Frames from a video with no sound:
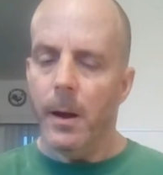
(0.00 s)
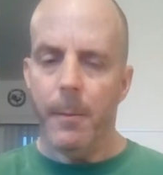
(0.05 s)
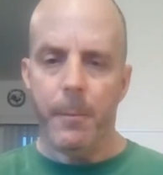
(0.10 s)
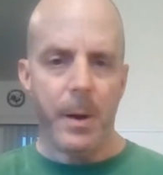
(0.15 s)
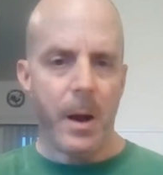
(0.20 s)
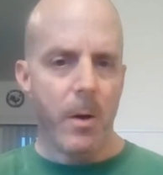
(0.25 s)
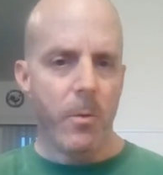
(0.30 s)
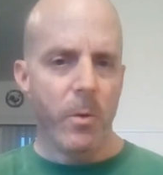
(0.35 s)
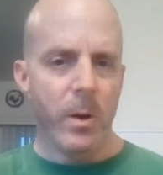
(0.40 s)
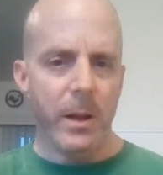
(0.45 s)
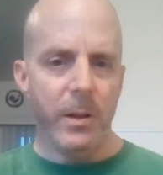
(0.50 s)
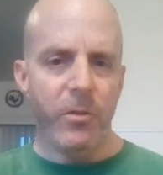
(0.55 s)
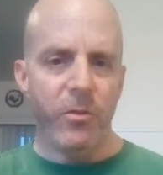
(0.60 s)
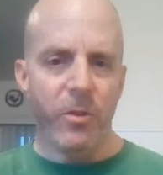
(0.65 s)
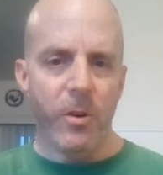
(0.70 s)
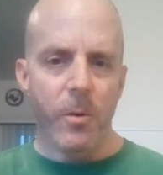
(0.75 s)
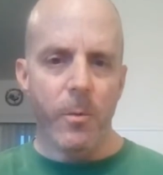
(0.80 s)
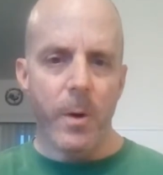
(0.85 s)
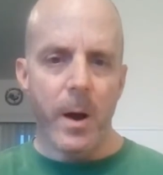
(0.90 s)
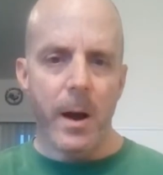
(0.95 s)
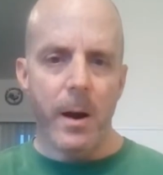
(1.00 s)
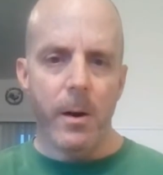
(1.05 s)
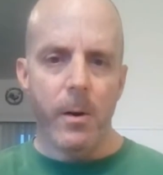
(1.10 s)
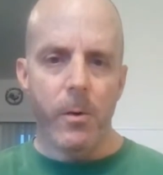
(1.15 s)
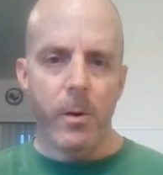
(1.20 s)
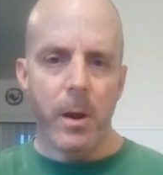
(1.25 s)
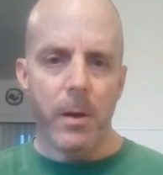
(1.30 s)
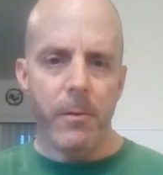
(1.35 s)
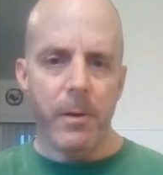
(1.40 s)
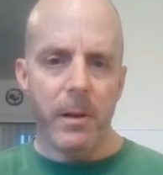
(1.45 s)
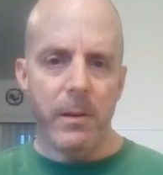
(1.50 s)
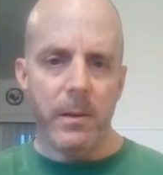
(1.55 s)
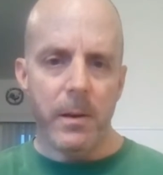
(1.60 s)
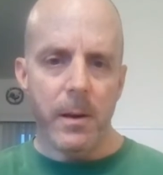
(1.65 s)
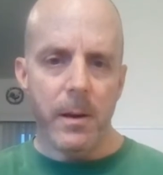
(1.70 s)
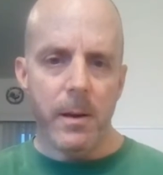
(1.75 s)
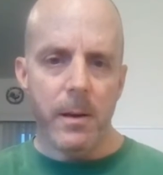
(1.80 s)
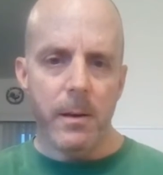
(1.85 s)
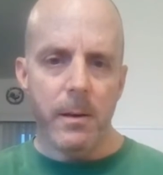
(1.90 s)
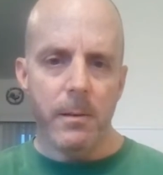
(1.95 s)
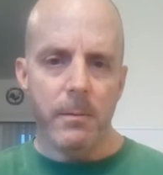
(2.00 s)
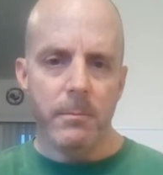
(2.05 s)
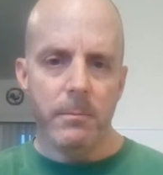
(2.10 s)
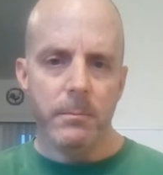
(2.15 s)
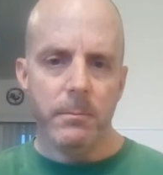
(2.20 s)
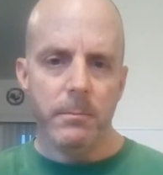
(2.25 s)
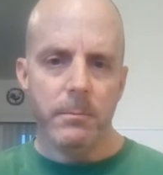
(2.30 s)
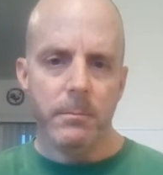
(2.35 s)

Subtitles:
Now I'm not really sure why I don't give it 10.